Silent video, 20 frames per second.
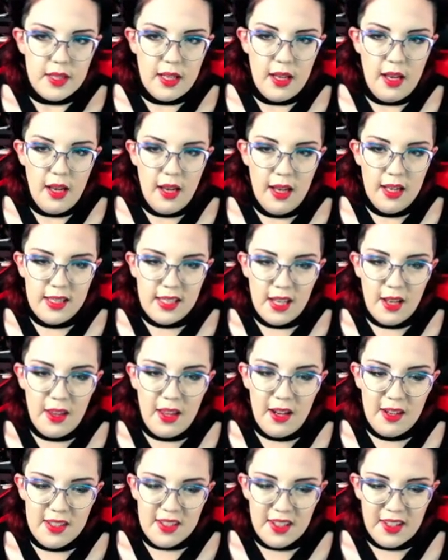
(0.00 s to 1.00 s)

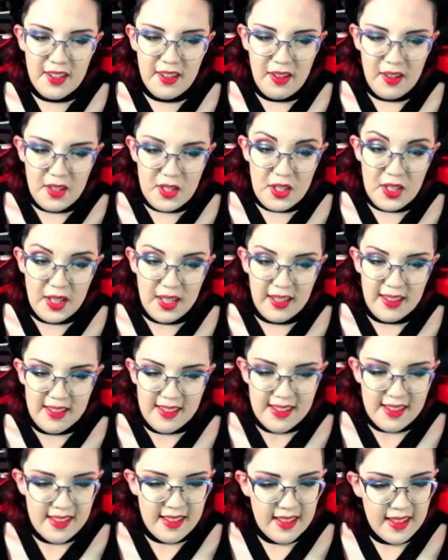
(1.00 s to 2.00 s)
So there's a good
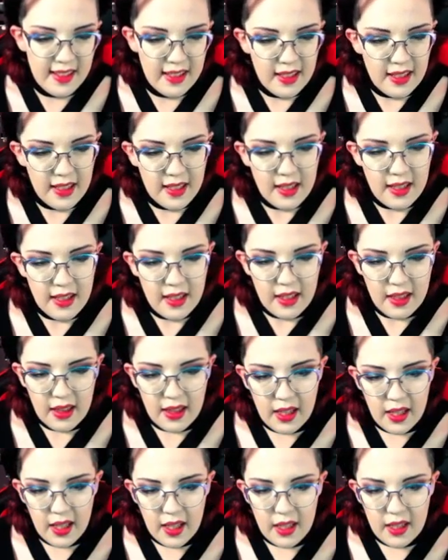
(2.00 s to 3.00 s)
chance
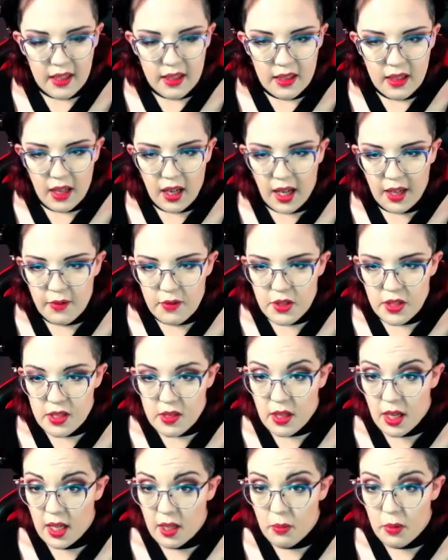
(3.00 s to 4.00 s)
that I've
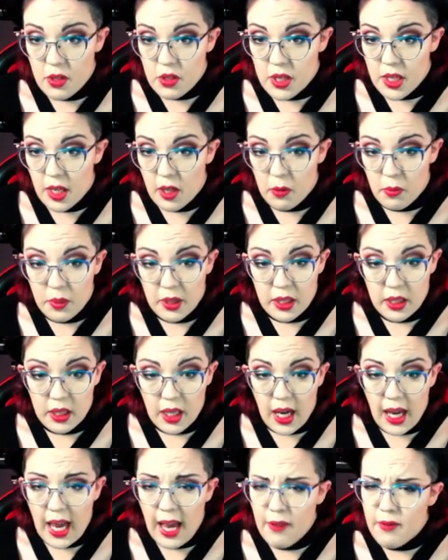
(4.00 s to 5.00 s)
just kind of been shadow
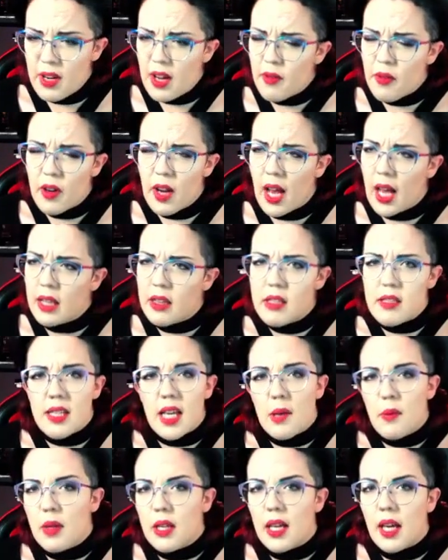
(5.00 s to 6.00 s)
banned. I have never had the
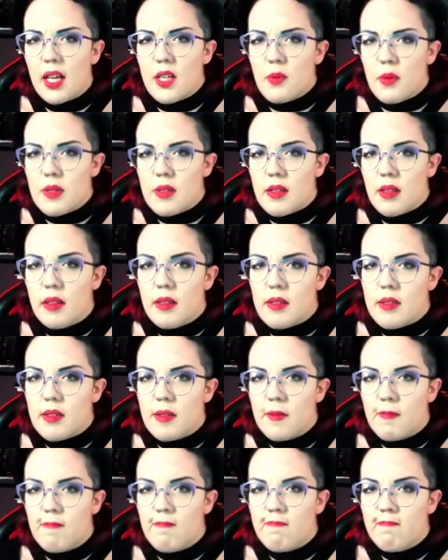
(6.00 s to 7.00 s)
same engagement
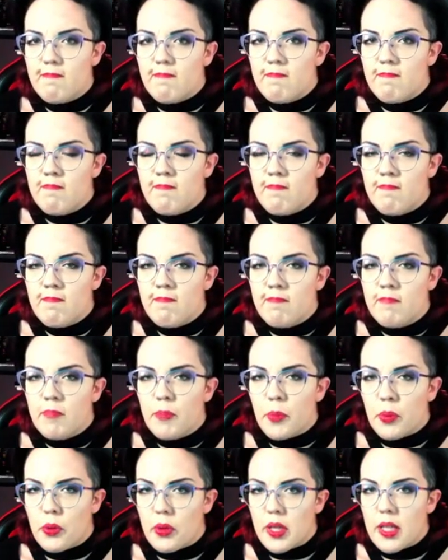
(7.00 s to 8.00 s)
since
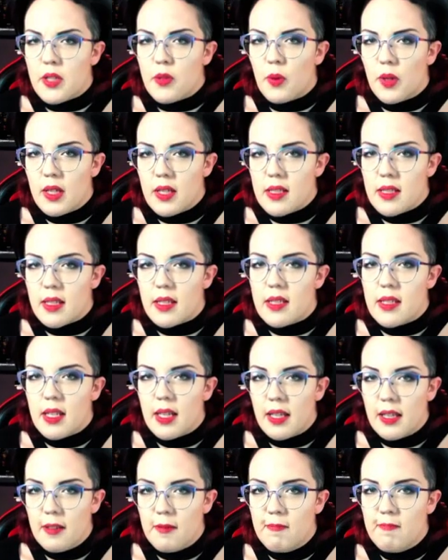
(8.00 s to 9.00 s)

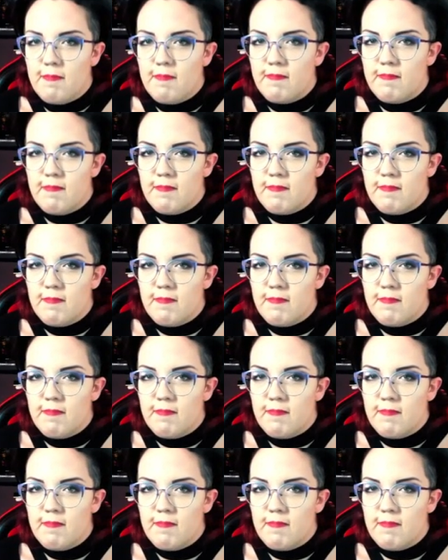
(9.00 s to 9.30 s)
pre-2016.